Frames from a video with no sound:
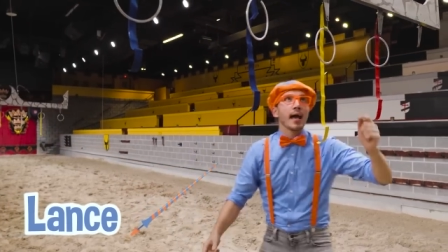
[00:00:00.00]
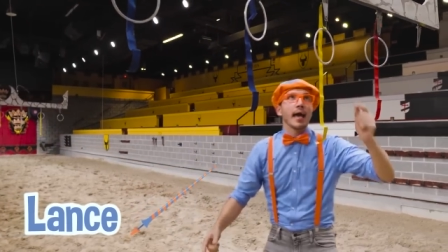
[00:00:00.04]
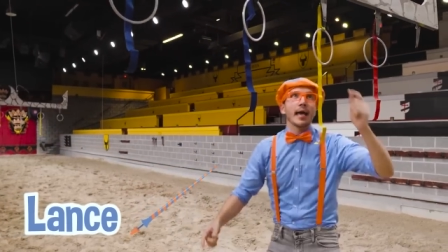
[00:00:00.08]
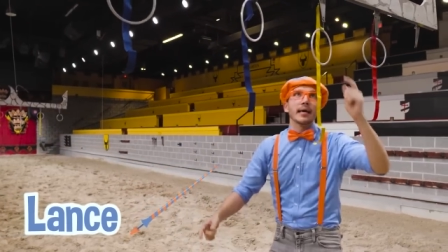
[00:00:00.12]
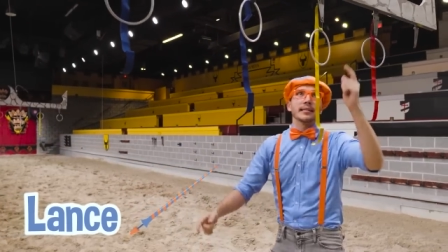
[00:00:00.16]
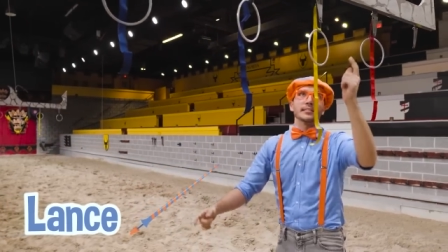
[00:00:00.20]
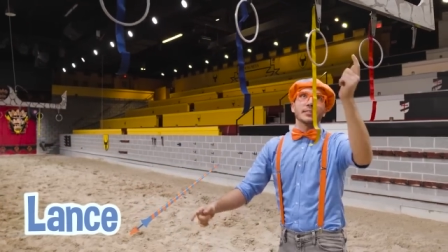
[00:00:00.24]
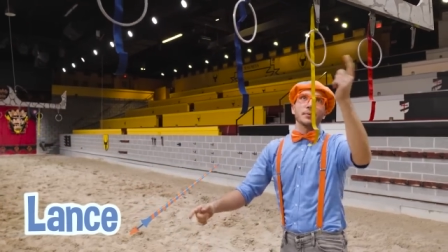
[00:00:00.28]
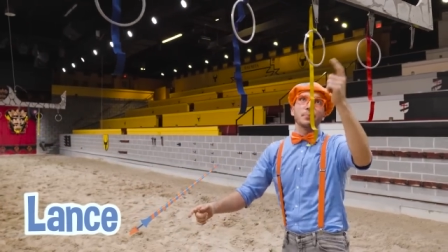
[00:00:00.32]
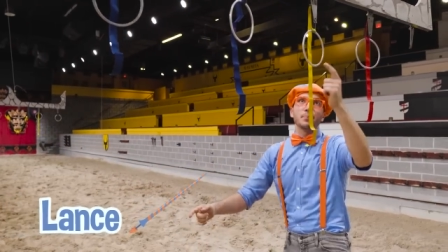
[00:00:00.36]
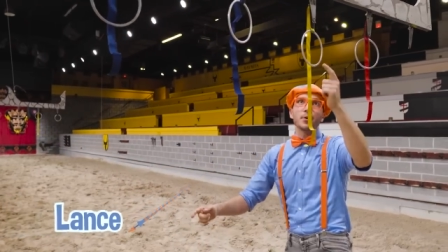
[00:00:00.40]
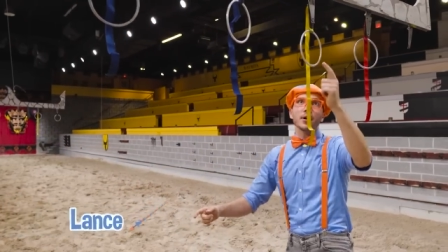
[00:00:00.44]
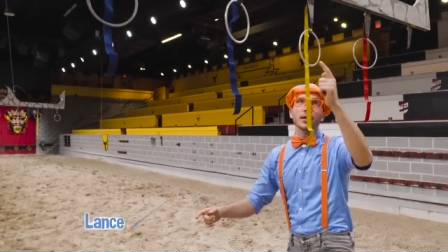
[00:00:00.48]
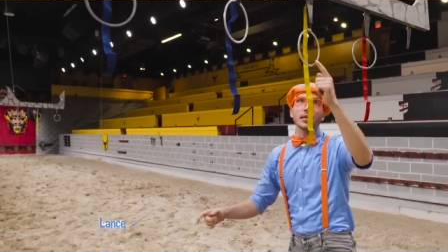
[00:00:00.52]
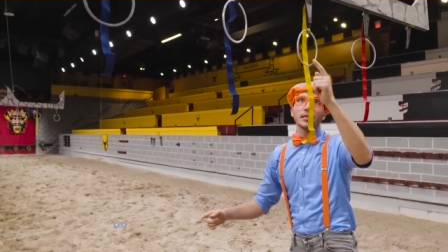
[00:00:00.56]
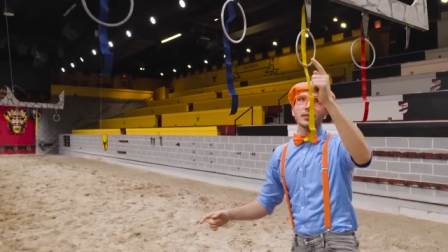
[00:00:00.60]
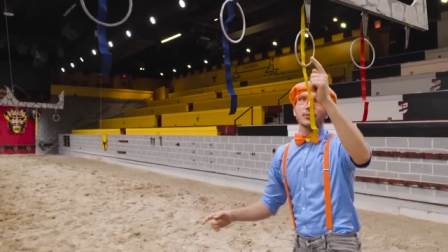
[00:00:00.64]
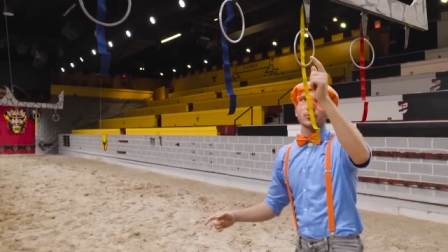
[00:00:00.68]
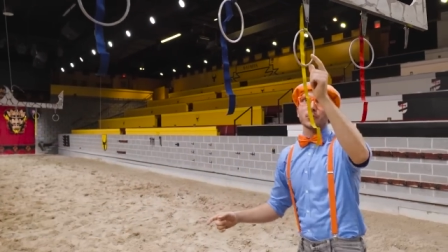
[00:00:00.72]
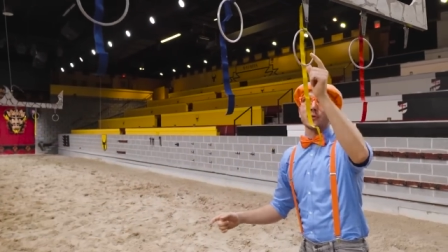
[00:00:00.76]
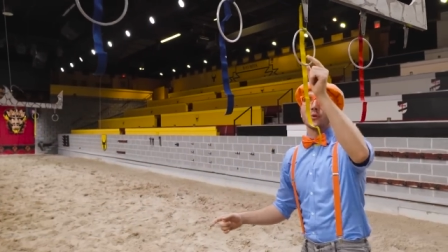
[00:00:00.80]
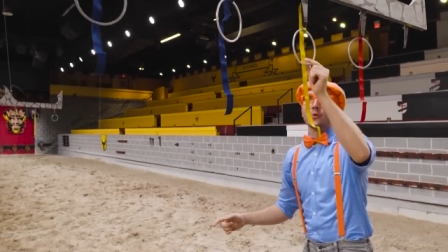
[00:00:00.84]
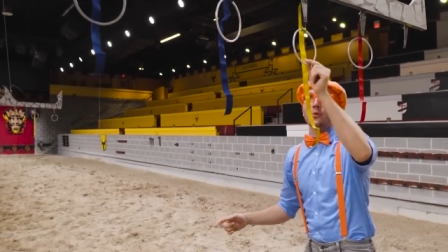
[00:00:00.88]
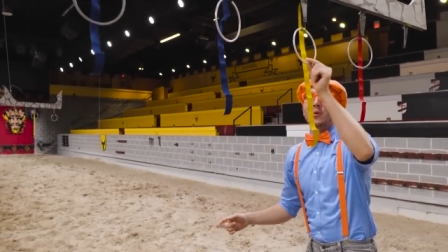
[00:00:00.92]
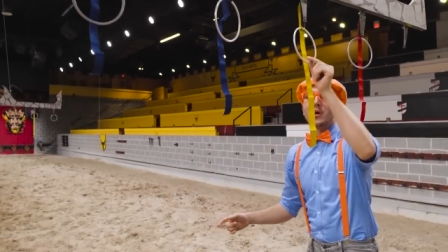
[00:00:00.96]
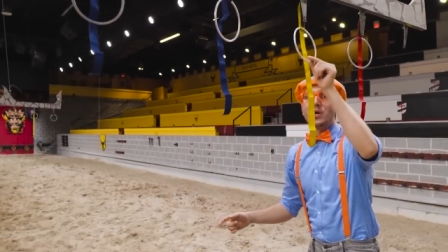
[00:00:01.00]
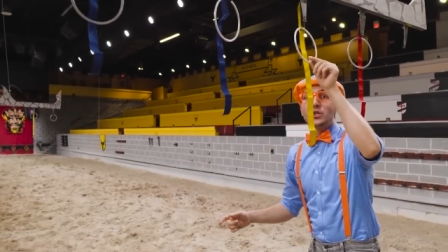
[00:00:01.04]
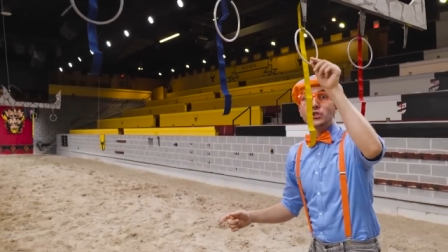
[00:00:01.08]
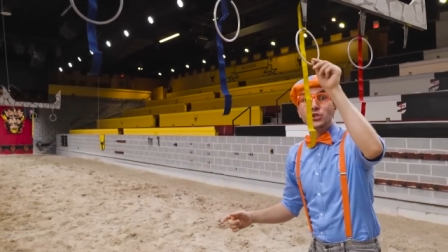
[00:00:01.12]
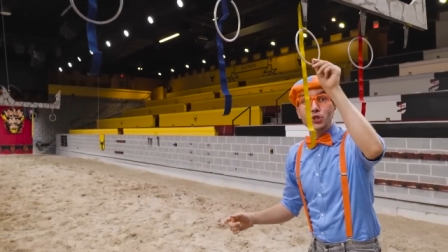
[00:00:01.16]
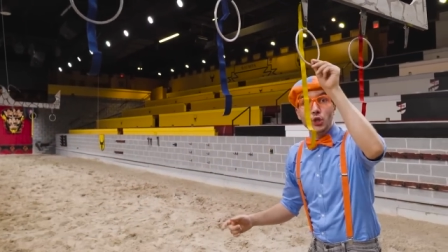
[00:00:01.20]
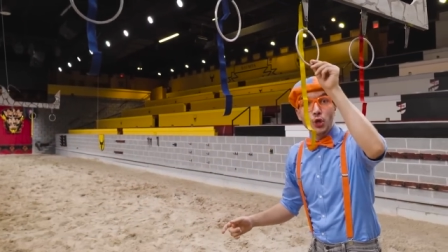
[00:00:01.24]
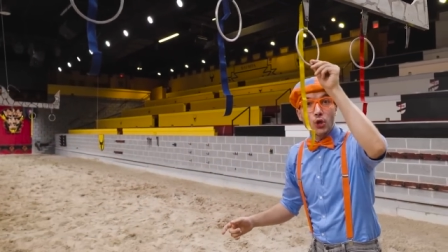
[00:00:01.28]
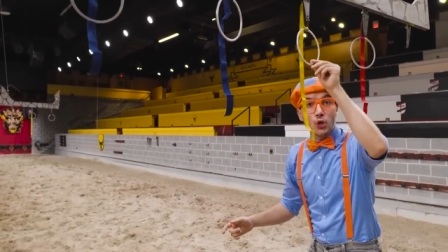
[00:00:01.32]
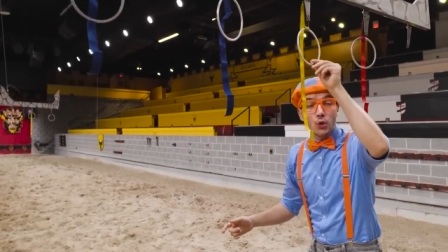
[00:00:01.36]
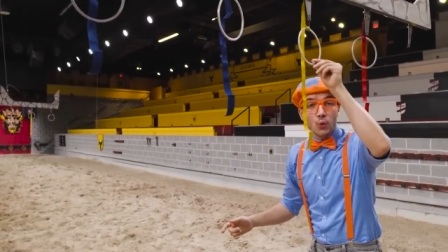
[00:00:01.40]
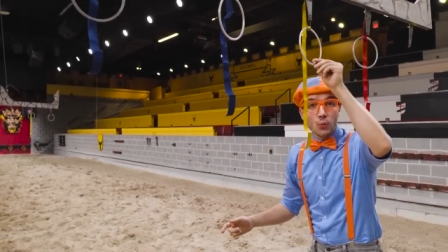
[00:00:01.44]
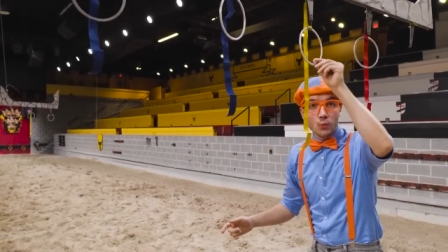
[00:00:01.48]
and to put it through
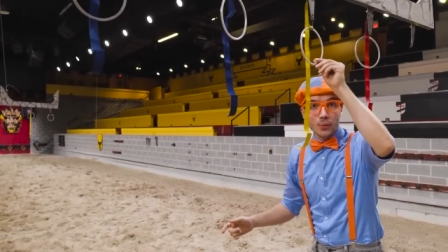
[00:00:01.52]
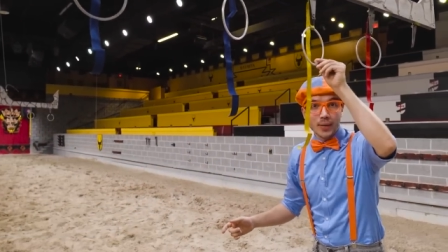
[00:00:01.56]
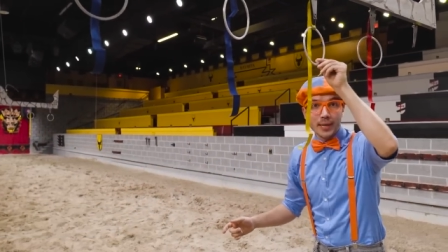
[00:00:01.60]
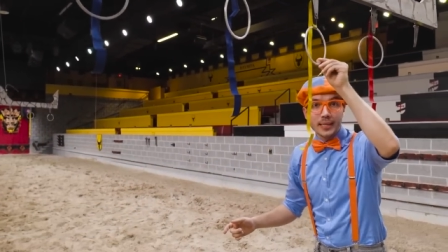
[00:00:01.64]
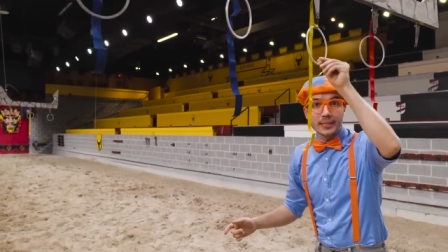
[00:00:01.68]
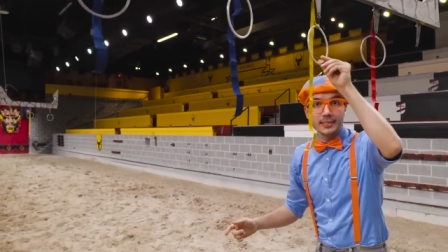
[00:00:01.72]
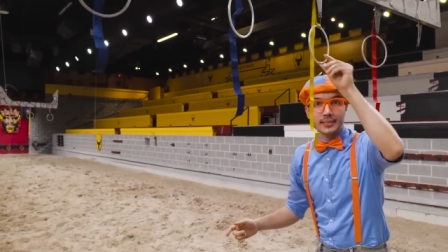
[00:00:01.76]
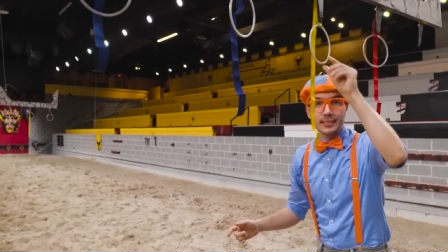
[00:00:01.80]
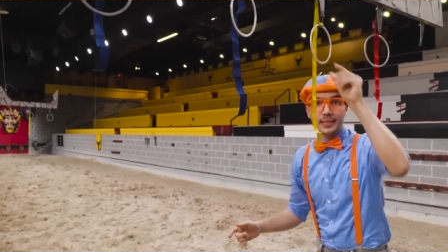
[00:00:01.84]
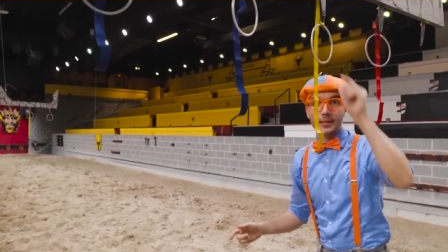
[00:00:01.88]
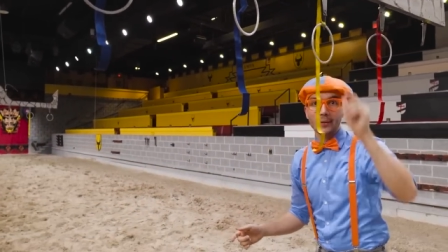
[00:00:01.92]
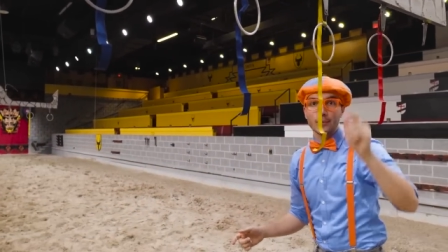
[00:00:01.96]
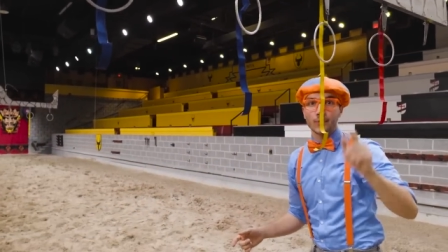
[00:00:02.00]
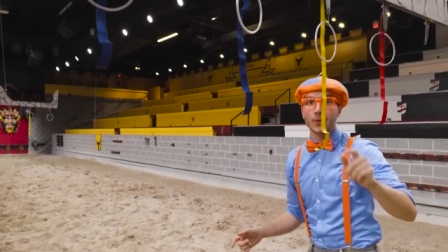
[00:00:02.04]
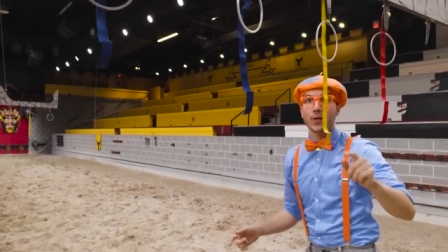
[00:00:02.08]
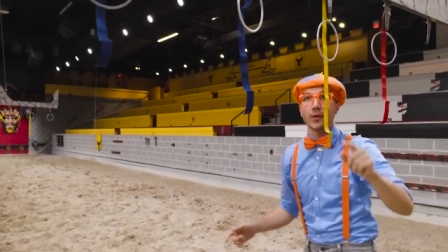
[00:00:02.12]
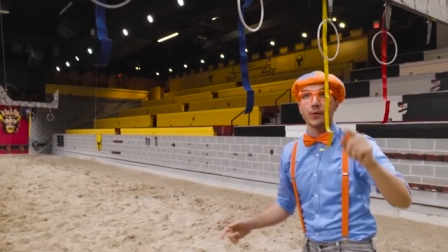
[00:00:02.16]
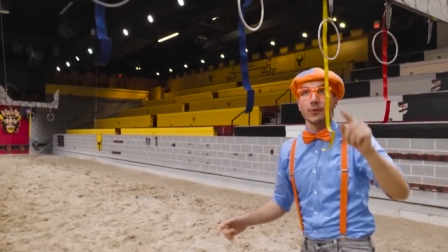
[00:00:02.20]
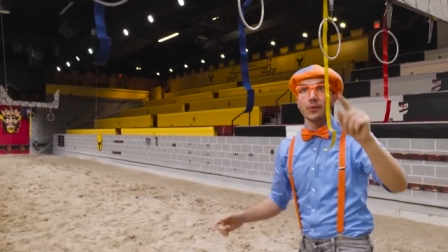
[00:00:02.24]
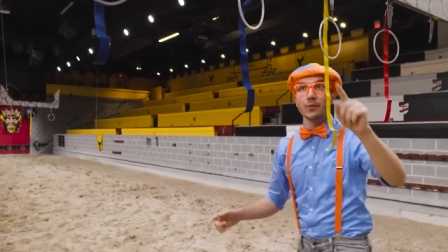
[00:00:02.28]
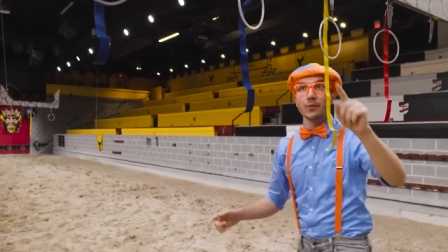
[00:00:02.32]
two rings in a row.